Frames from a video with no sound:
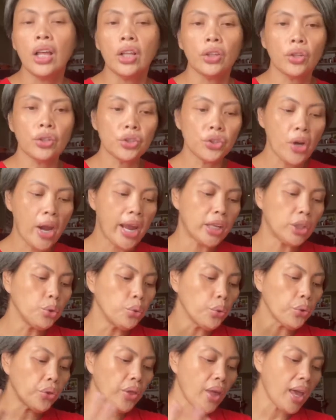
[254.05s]
No? Trying
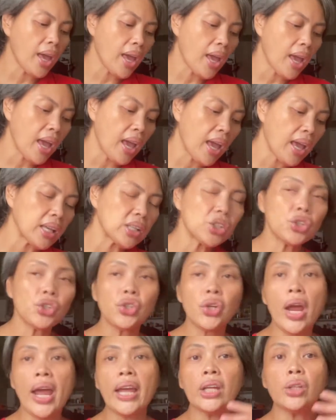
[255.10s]
new things,
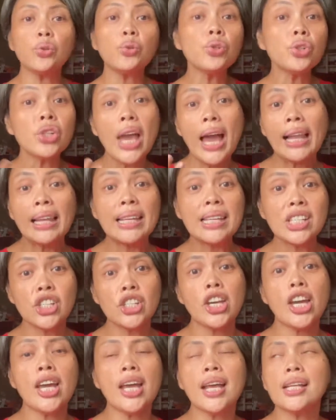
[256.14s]
trying new
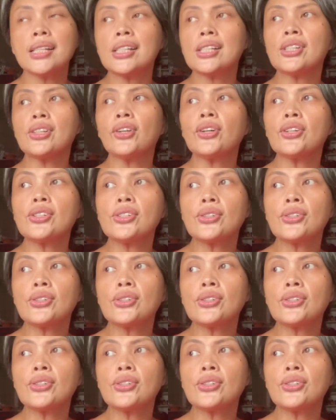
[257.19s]
challenges, no?